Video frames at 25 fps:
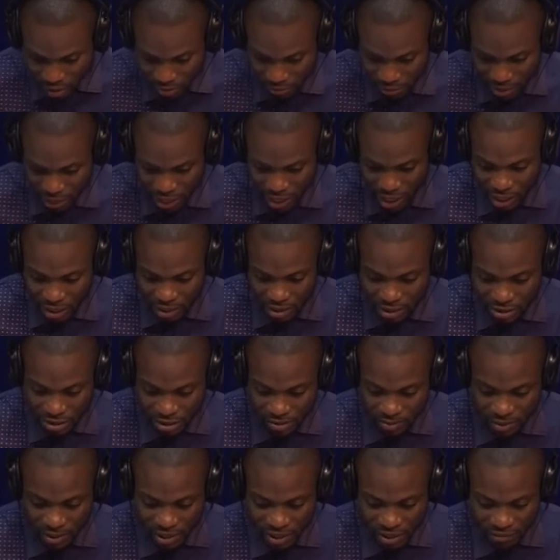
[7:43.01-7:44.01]
many
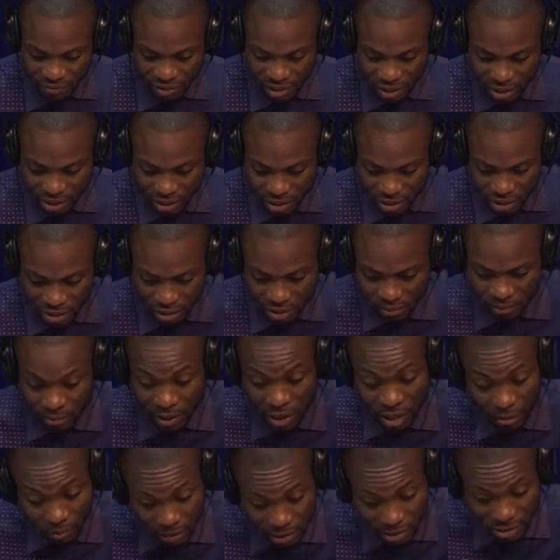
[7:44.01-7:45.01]
analysts believe that the
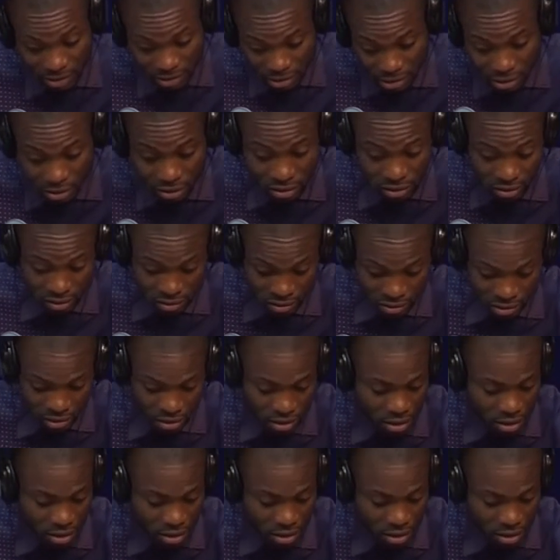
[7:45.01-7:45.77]
parliament erred